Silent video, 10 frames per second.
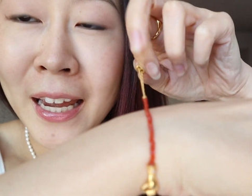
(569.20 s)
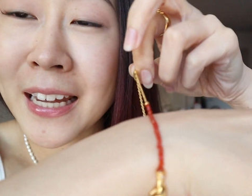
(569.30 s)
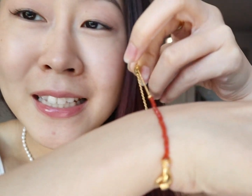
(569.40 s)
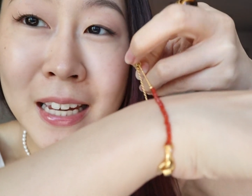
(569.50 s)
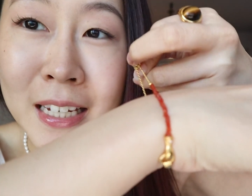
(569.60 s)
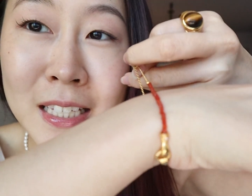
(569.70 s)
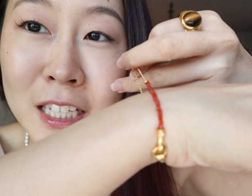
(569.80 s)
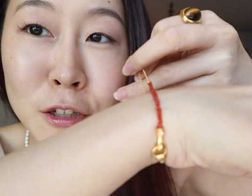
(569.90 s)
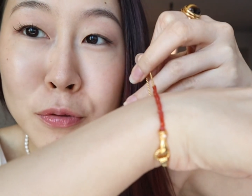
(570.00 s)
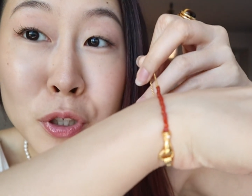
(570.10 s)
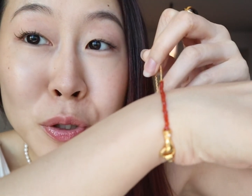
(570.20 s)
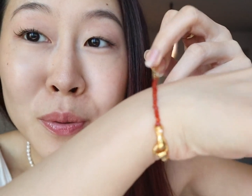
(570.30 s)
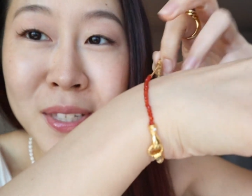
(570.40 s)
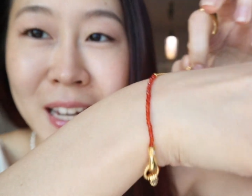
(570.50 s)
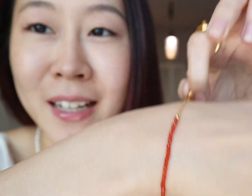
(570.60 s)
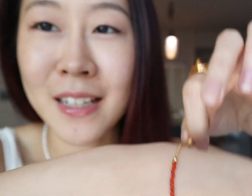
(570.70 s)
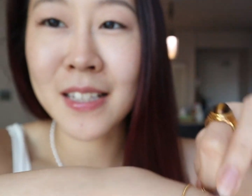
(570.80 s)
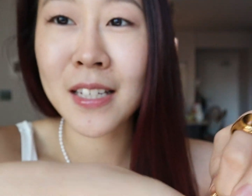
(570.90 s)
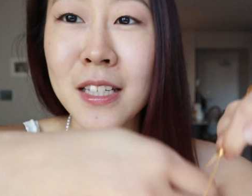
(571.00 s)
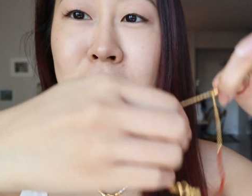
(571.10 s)
It takes you 2
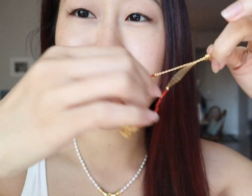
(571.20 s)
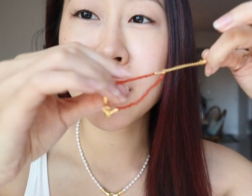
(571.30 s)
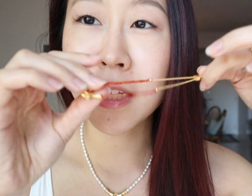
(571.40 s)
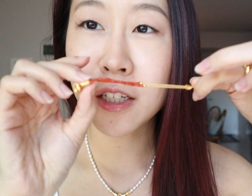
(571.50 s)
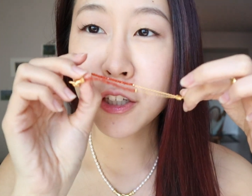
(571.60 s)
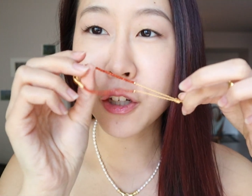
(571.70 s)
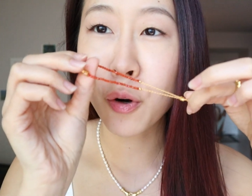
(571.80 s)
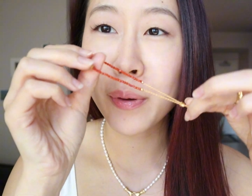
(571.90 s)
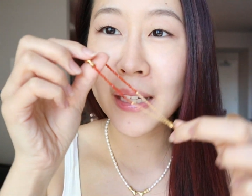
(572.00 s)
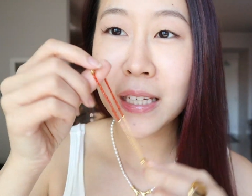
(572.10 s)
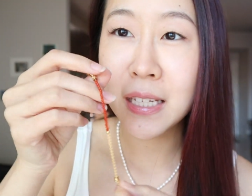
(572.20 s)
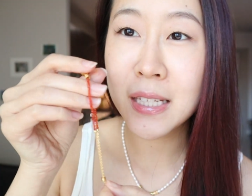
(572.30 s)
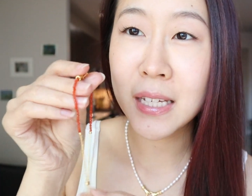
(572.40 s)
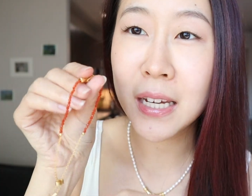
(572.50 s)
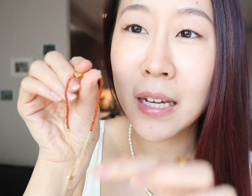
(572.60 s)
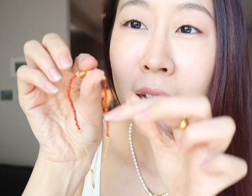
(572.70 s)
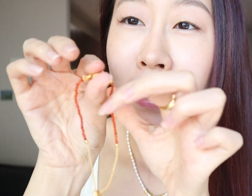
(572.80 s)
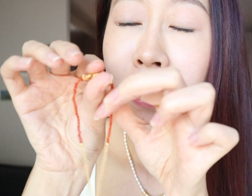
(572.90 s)
seconds. It's just so easy.